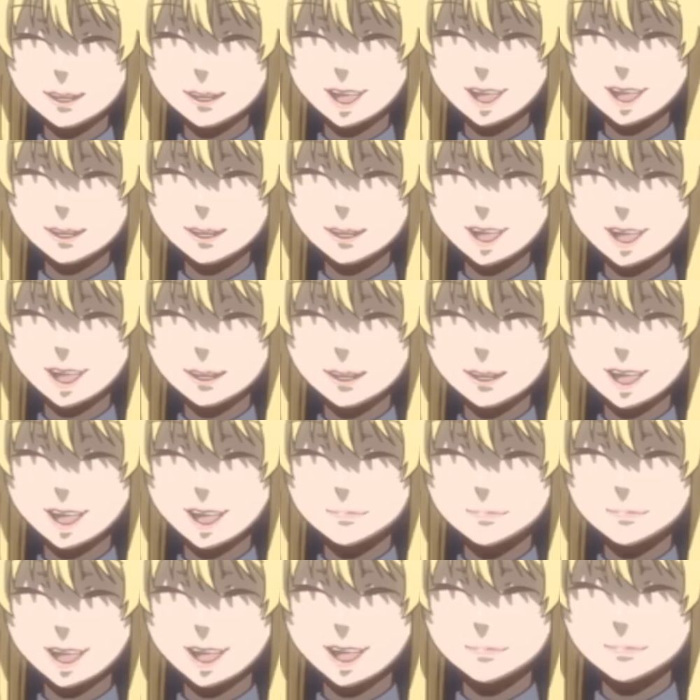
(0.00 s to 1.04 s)
But this time,
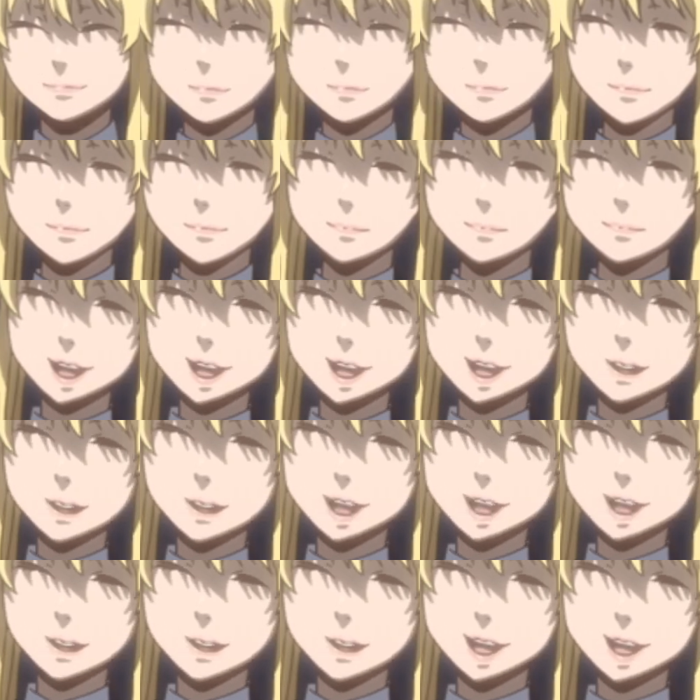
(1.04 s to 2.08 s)
Mary's met her
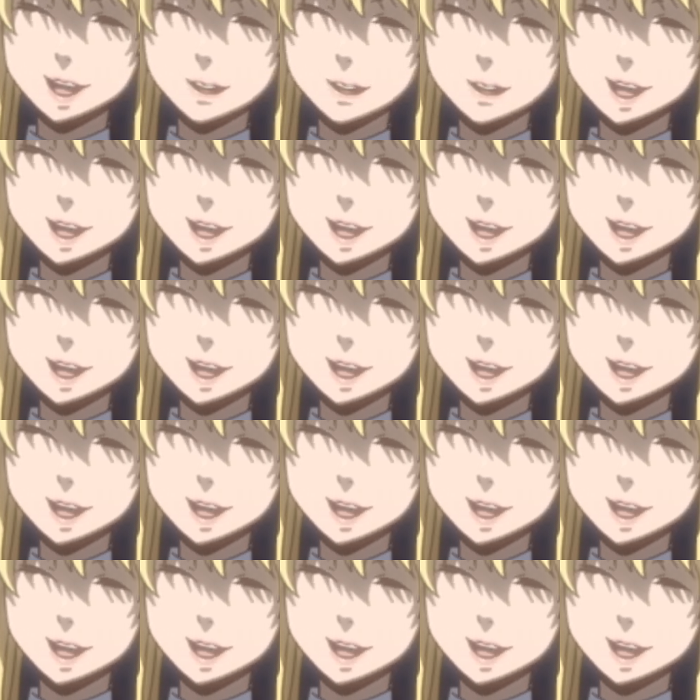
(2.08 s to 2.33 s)
match.